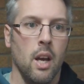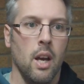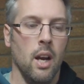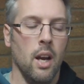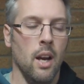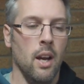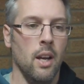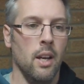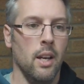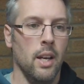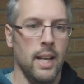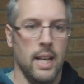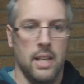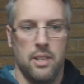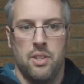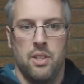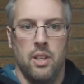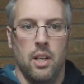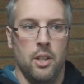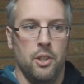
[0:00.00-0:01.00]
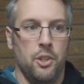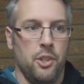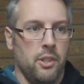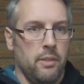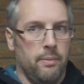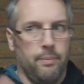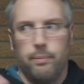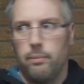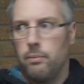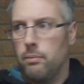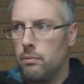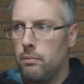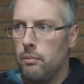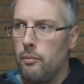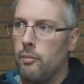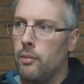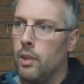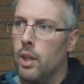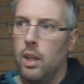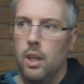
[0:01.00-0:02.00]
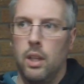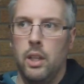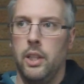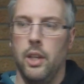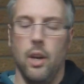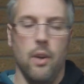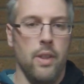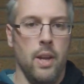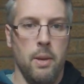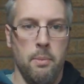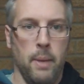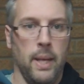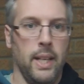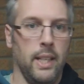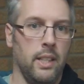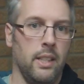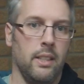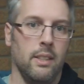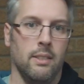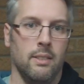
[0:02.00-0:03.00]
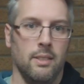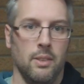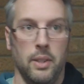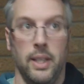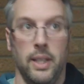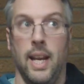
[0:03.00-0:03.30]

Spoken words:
and as such, they make and